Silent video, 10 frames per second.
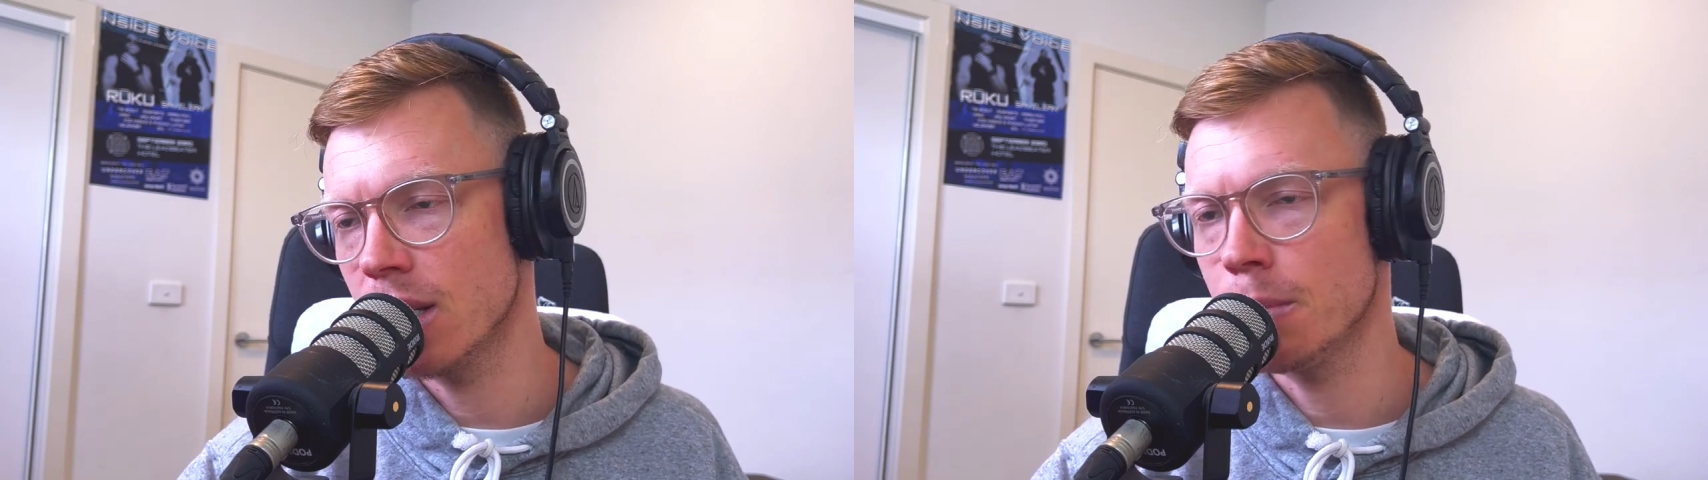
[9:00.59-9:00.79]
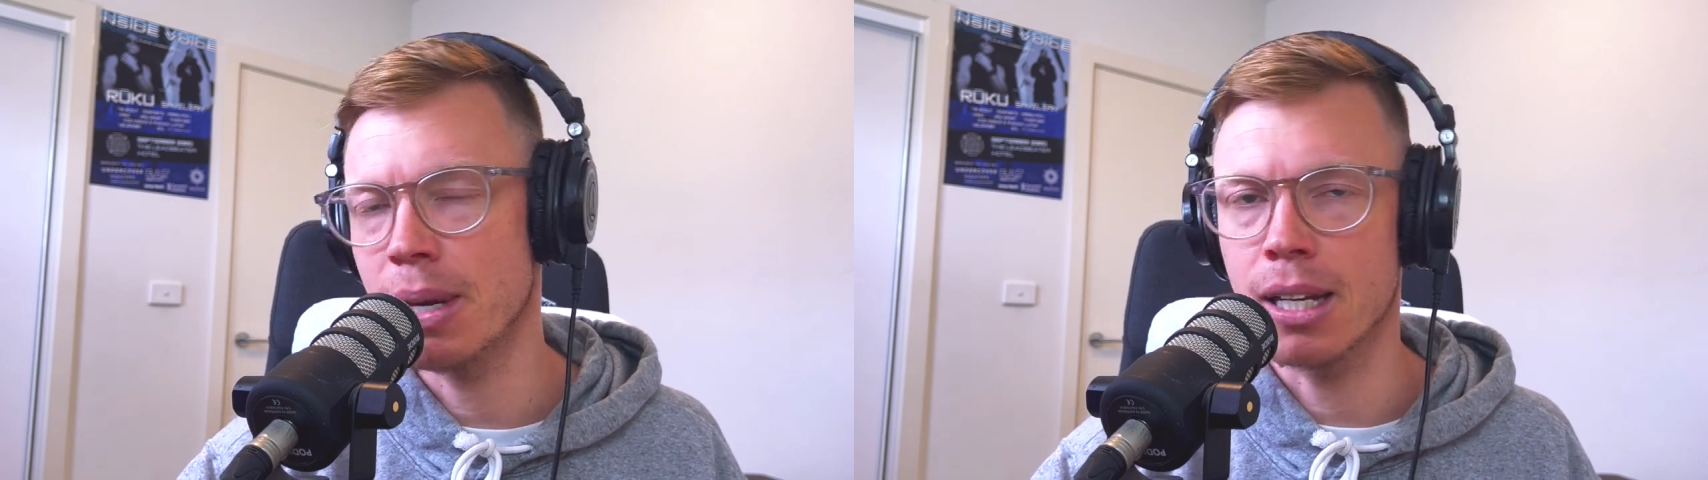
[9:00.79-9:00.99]
you
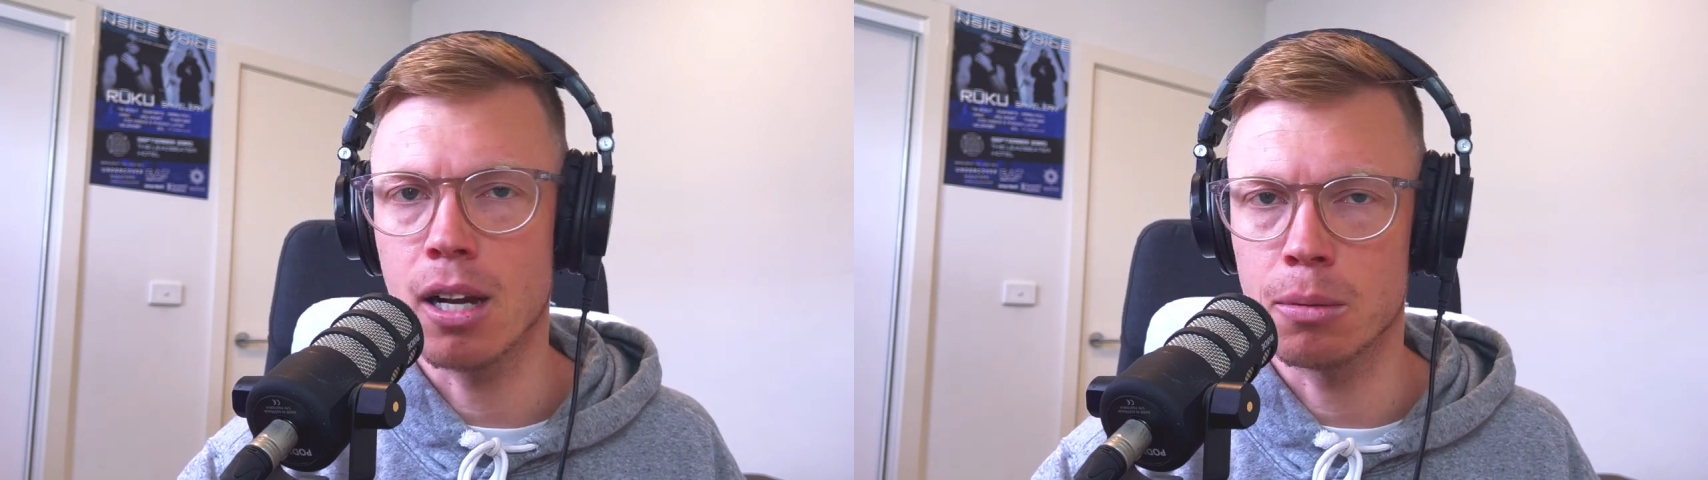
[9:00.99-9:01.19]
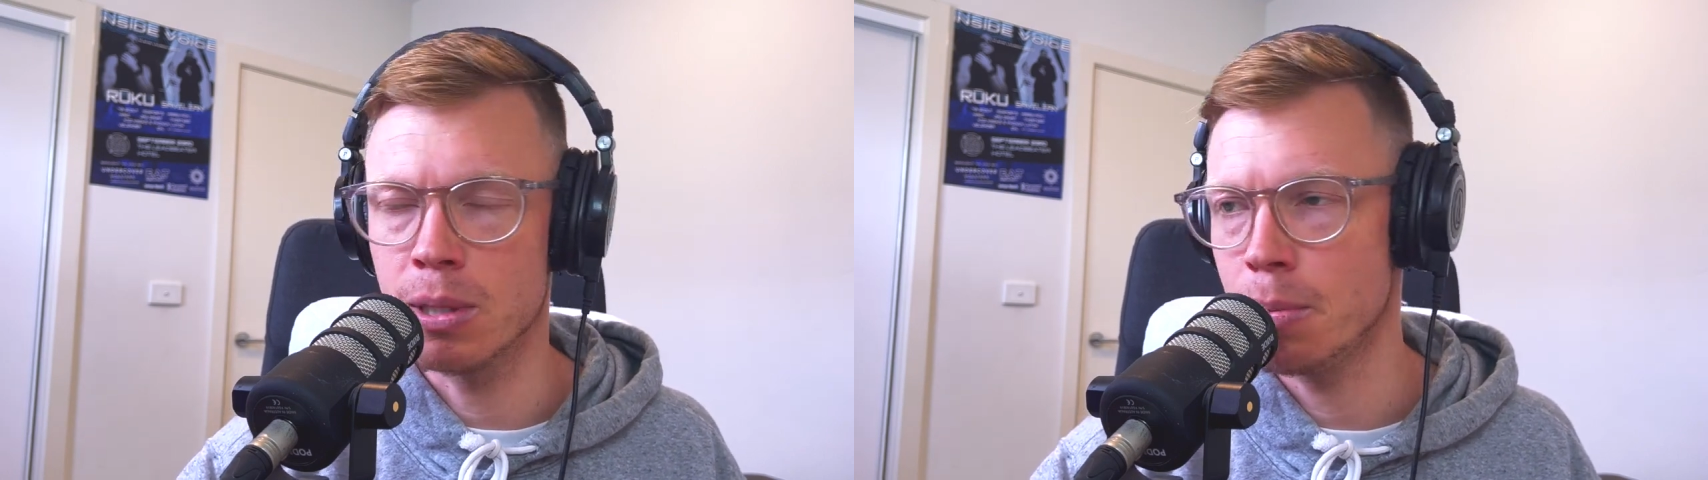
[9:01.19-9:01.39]
can make
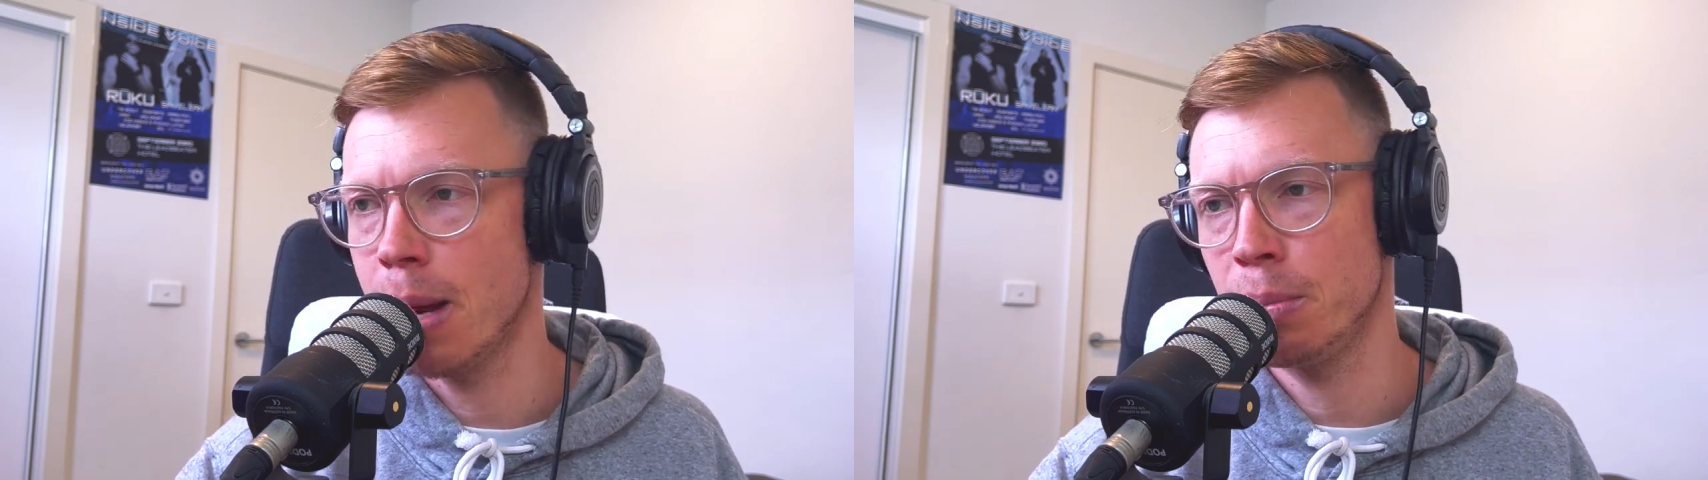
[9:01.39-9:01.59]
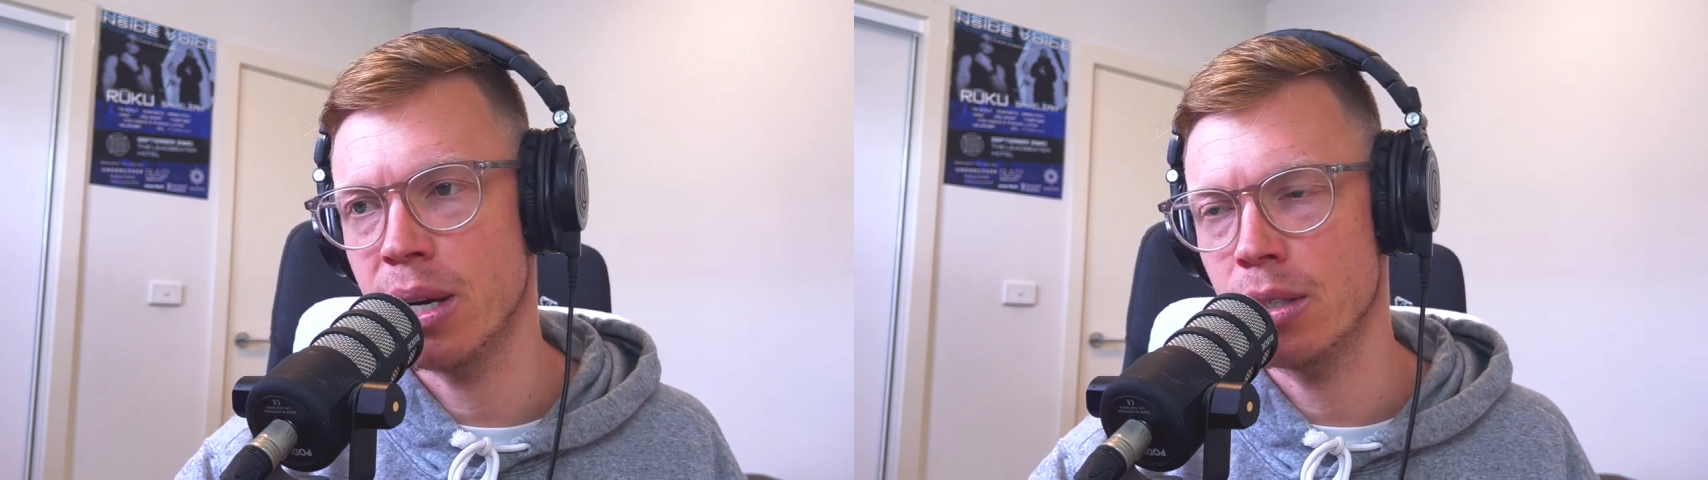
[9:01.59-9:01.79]
arguments
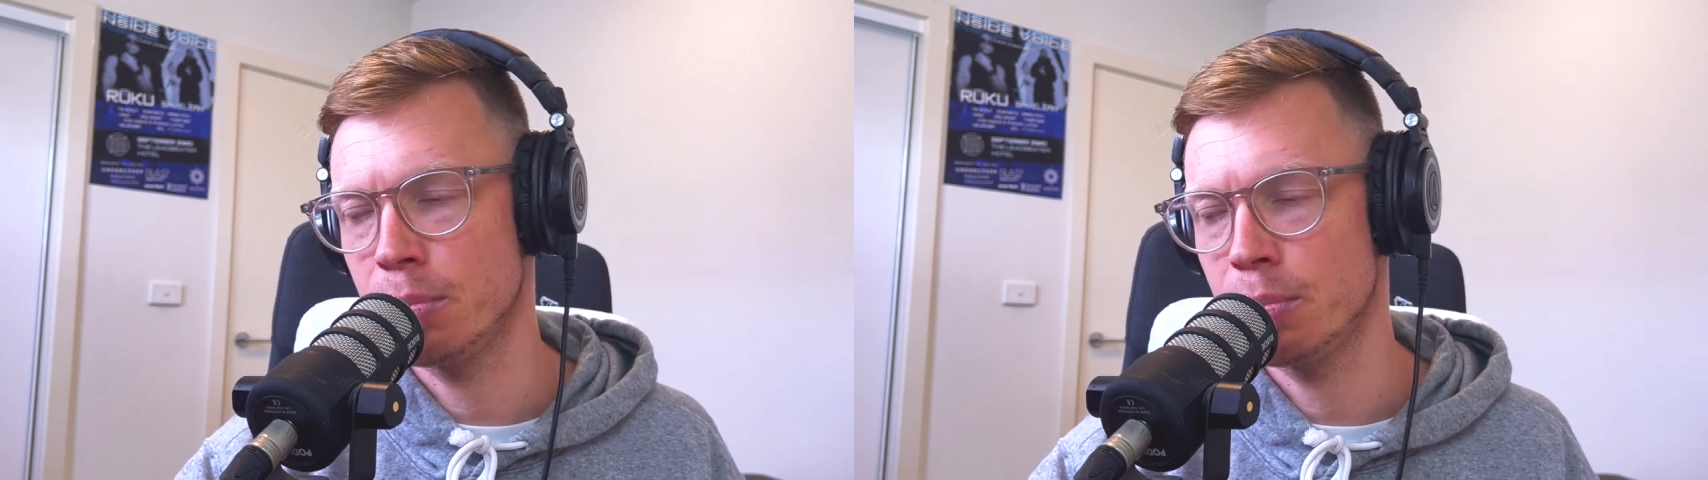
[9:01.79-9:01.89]
about pre-